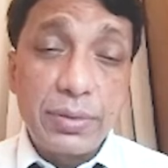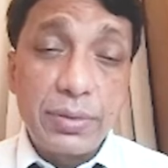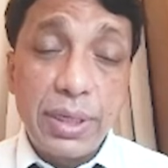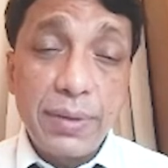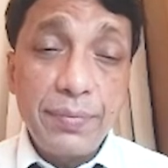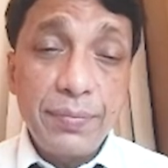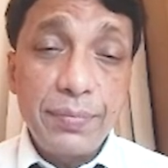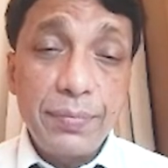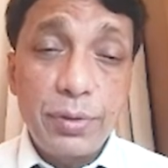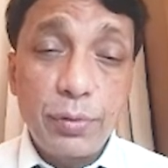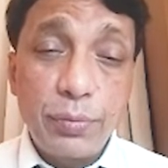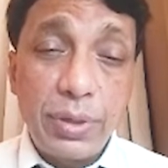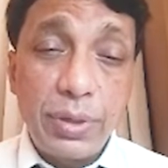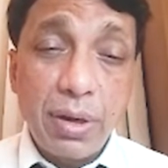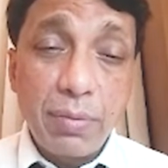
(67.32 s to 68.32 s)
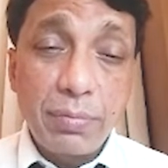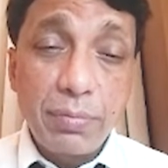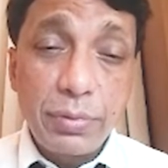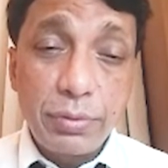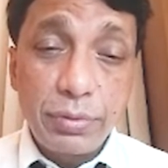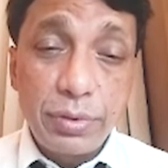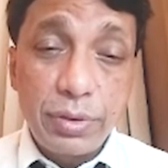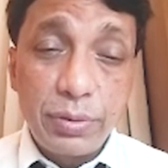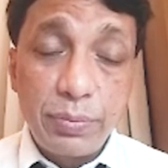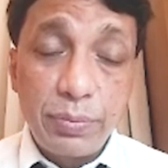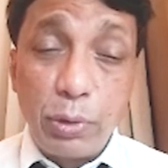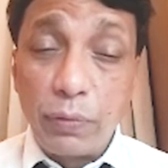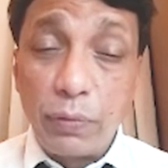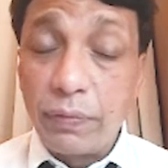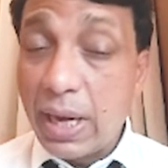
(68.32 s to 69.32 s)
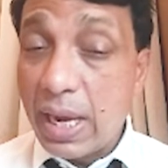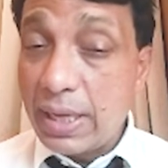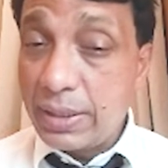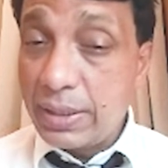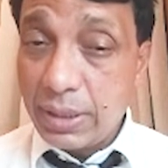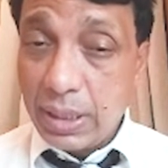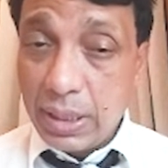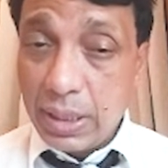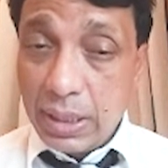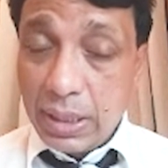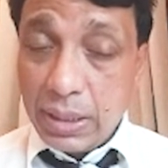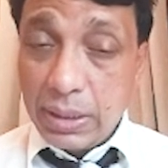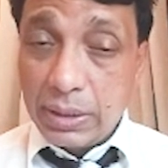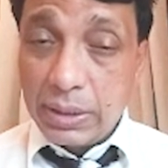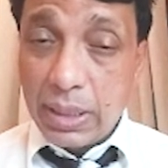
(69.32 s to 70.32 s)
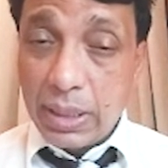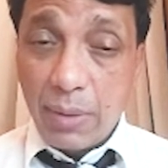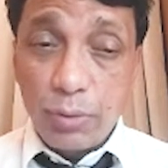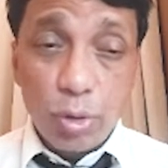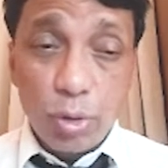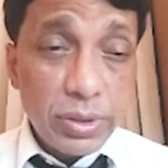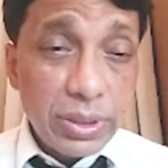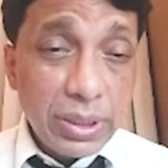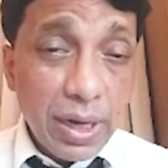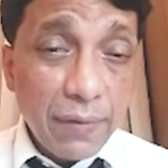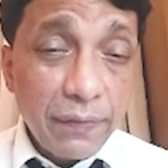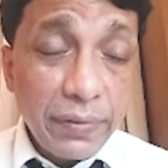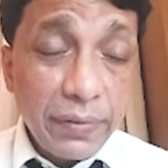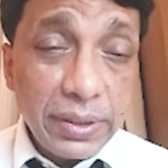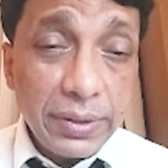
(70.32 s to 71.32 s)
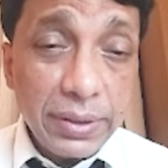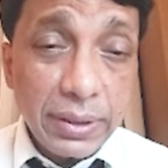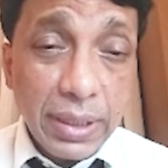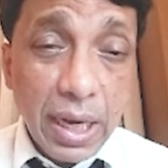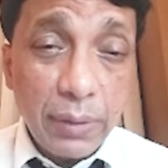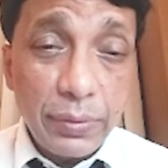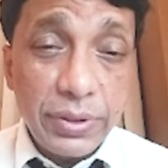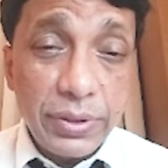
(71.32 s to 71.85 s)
Okay, so we come to this beautiful eyes that I'm so much in love with, and we